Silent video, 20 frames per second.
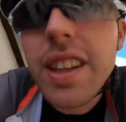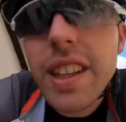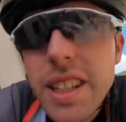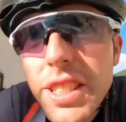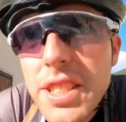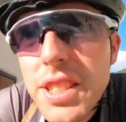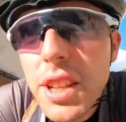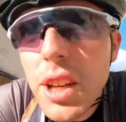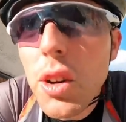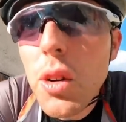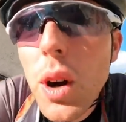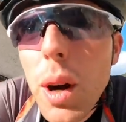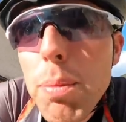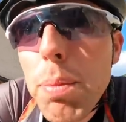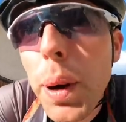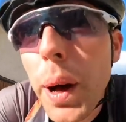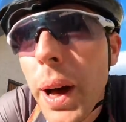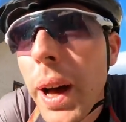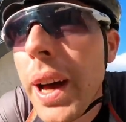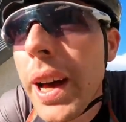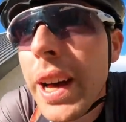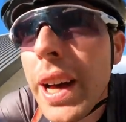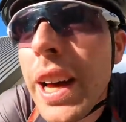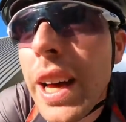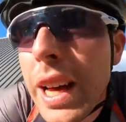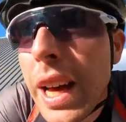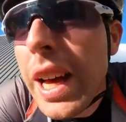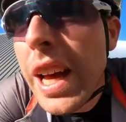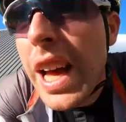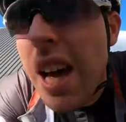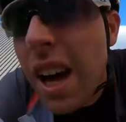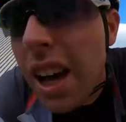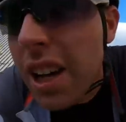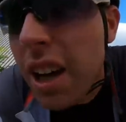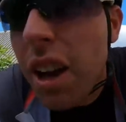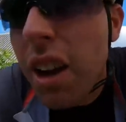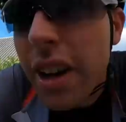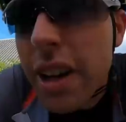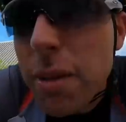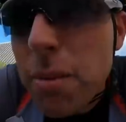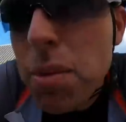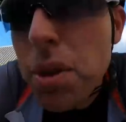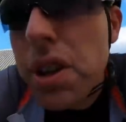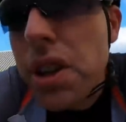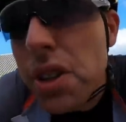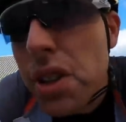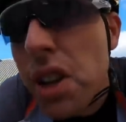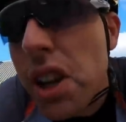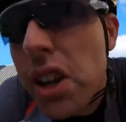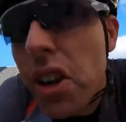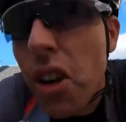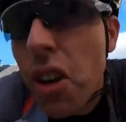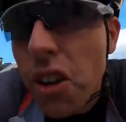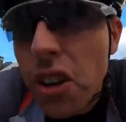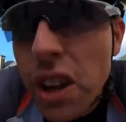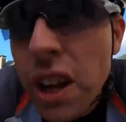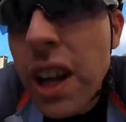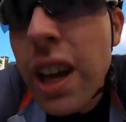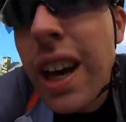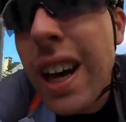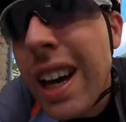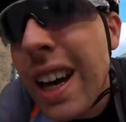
like this that go up a climb pretty early on,